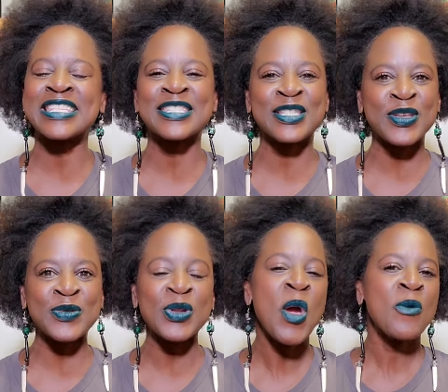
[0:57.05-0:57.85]

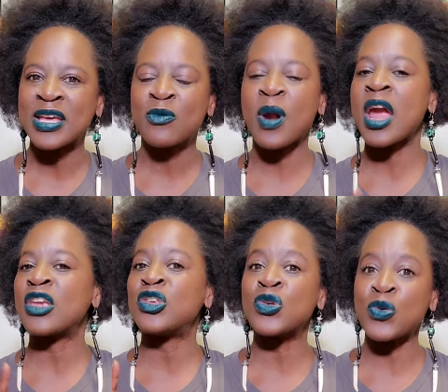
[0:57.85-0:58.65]
Institute, where
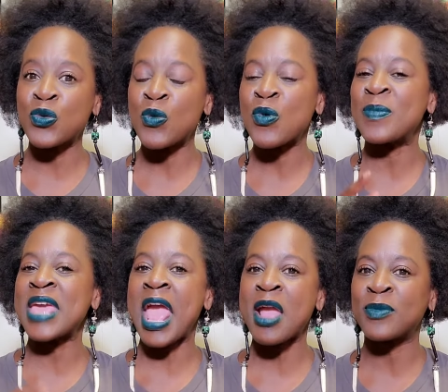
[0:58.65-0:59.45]
you will
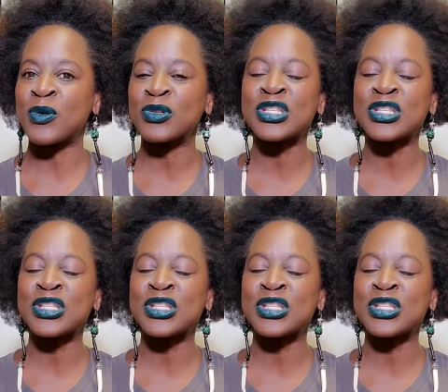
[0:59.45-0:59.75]
be able